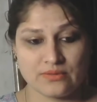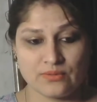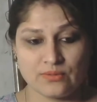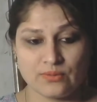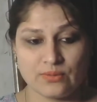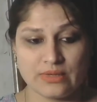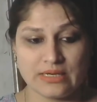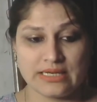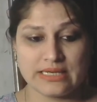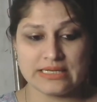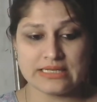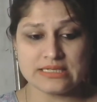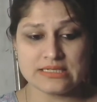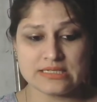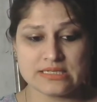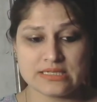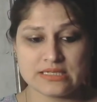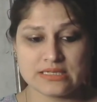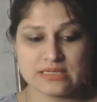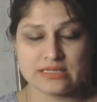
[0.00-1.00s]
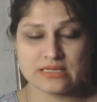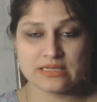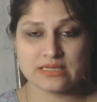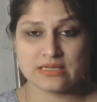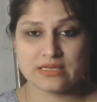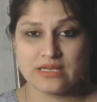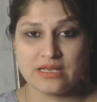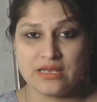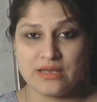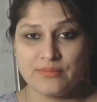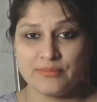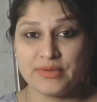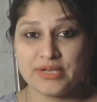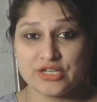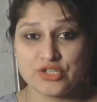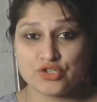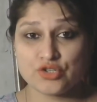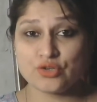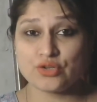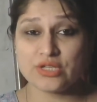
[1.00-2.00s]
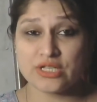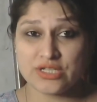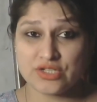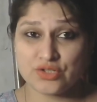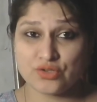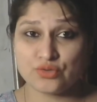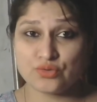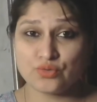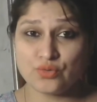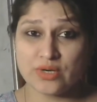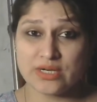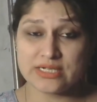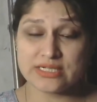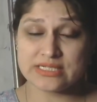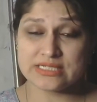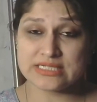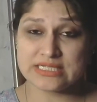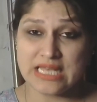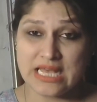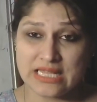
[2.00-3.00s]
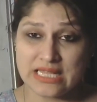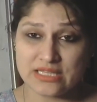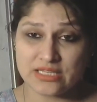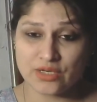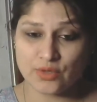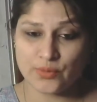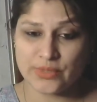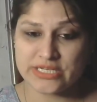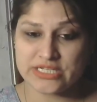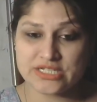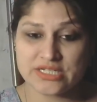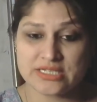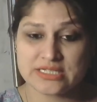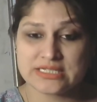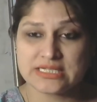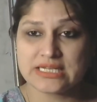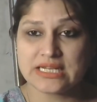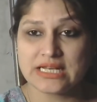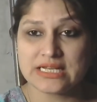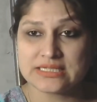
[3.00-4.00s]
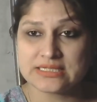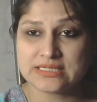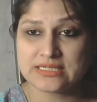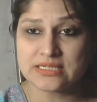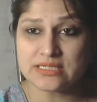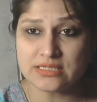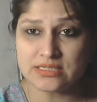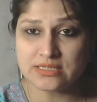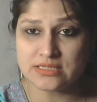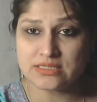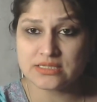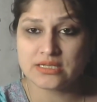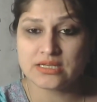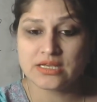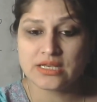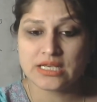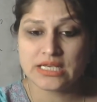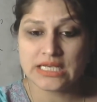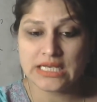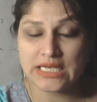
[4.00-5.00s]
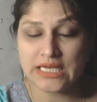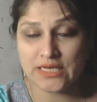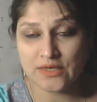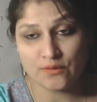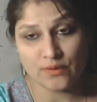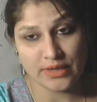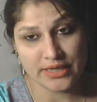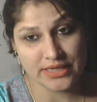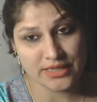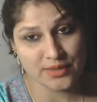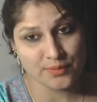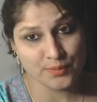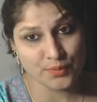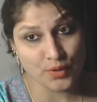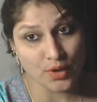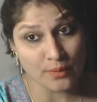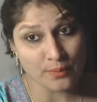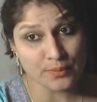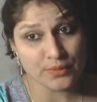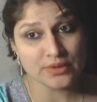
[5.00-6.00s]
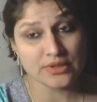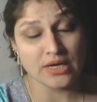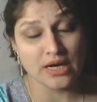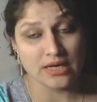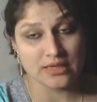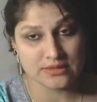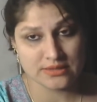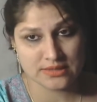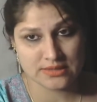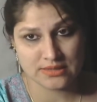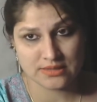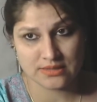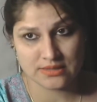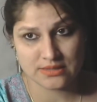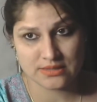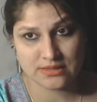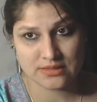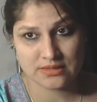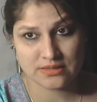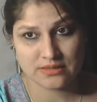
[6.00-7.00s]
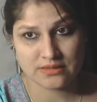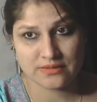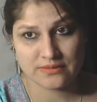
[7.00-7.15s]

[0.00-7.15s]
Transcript: Right? Make sure that you do understand the questions and answers and write the proper answers.